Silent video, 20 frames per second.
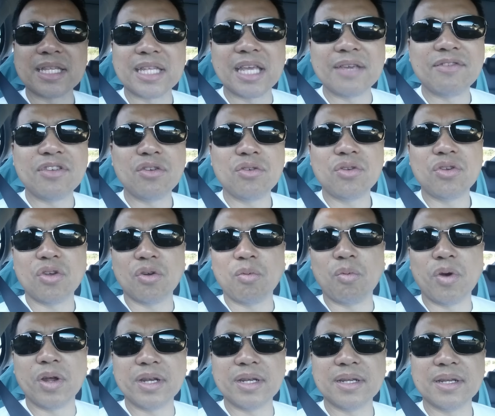and give you your
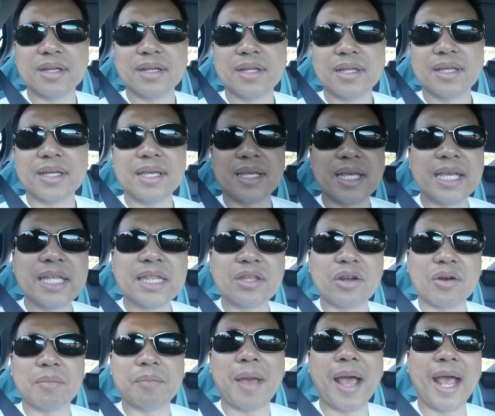one
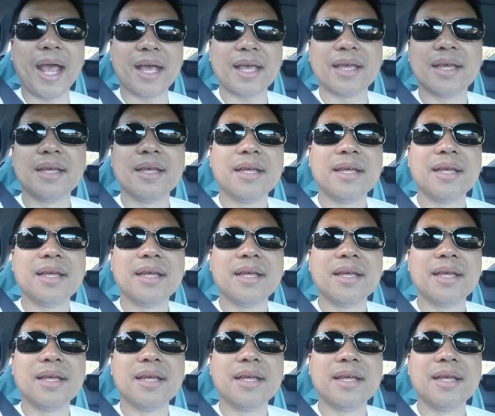ether back.